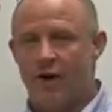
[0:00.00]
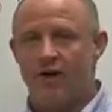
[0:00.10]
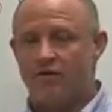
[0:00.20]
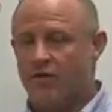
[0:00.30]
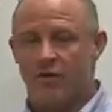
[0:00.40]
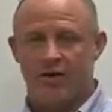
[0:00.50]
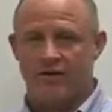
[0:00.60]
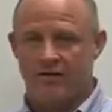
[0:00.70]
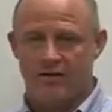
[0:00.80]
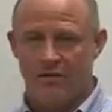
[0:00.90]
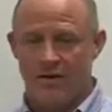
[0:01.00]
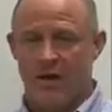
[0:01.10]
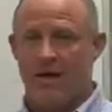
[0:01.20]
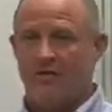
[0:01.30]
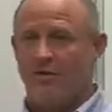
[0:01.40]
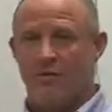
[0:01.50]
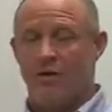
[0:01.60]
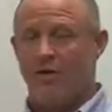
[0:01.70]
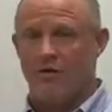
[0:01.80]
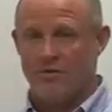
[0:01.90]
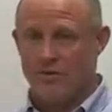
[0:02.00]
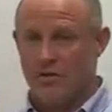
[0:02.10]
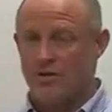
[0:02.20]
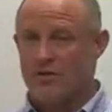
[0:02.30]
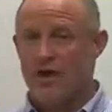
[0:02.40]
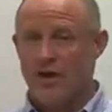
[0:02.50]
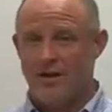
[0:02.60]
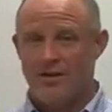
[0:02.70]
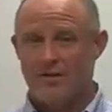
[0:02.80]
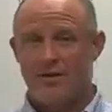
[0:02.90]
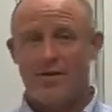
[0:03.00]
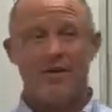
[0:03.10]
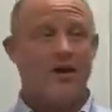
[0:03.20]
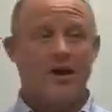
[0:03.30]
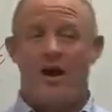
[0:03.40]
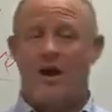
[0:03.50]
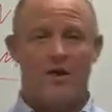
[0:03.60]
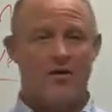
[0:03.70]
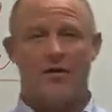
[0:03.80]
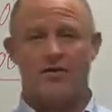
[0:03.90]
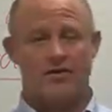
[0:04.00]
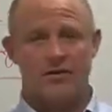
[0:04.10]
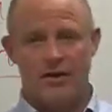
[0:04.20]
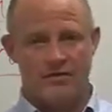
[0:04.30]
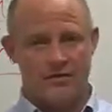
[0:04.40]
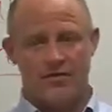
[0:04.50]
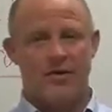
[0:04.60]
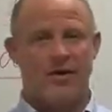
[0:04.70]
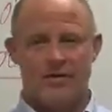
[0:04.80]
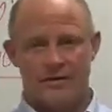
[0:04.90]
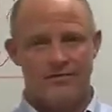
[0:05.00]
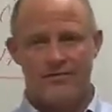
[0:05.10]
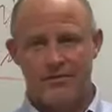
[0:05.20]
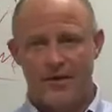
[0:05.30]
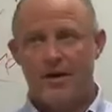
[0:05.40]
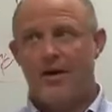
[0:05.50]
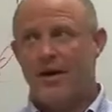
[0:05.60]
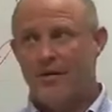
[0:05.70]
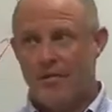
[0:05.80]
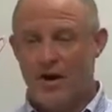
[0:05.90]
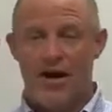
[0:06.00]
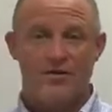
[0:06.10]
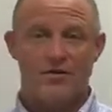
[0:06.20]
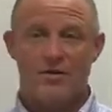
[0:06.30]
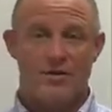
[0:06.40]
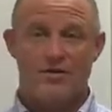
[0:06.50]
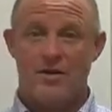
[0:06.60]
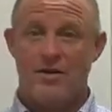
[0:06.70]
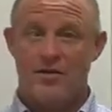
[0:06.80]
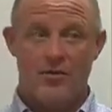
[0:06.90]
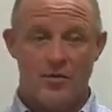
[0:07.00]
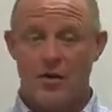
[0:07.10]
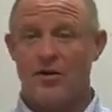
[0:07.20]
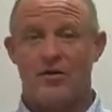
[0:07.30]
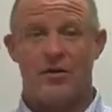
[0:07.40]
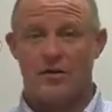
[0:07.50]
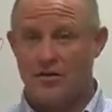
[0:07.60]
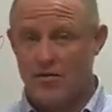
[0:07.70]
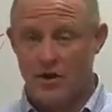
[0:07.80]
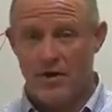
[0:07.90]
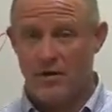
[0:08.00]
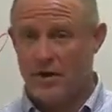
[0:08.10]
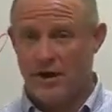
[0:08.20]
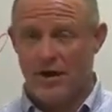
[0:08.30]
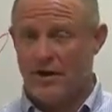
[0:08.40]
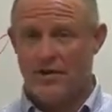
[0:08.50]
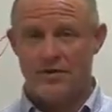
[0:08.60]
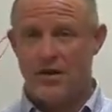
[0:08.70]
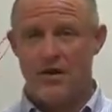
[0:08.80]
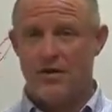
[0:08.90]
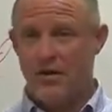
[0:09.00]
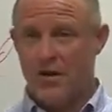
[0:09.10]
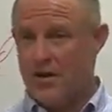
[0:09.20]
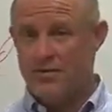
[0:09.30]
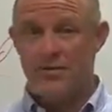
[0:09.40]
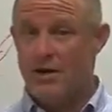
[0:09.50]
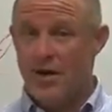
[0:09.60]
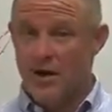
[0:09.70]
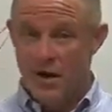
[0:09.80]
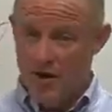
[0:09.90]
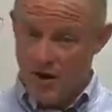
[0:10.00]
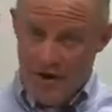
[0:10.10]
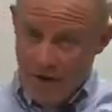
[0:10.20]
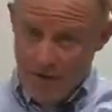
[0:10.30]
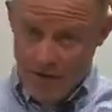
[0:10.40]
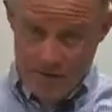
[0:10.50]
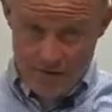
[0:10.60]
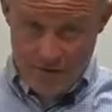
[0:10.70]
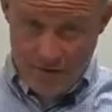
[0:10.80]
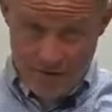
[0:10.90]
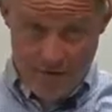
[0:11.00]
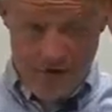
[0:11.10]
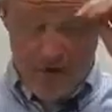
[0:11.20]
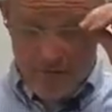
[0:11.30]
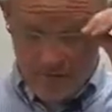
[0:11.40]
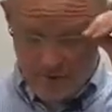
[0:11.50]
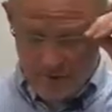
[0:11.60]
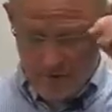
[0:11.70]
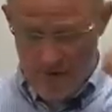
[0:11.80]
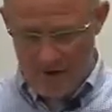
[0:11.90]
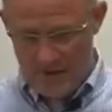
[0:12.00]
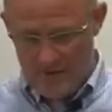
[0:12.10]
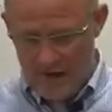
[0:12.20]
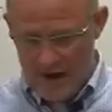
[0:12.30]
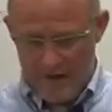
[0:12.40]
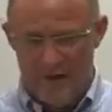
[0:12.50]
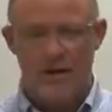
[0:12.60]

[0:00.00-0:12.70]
eyes are glazed, if they're dead, if the window of your soul is I ain't listening, all the other stuff is a myth. If your eyes are listening and twinkling and sparkling like a little Santa Claus, all the other stuff can be off and it will balance it out.